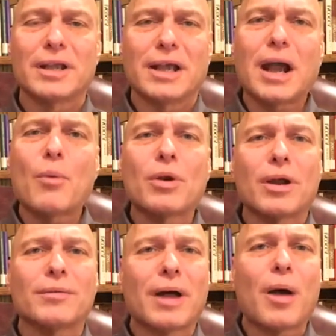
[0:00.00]
And I
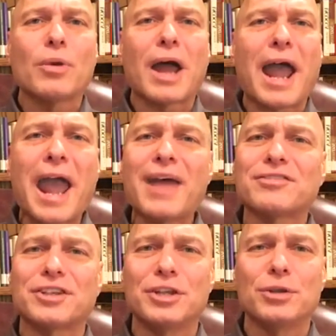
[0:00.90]
want to
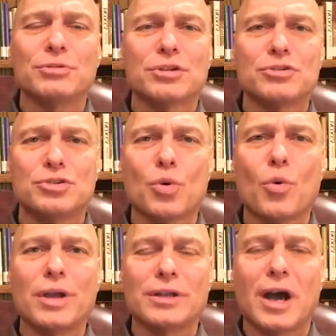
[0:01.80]
ask you to
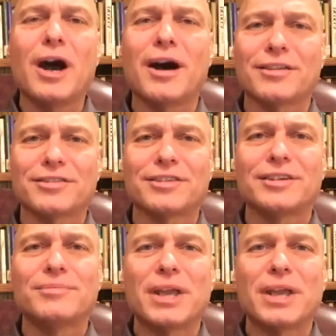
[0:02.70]
join us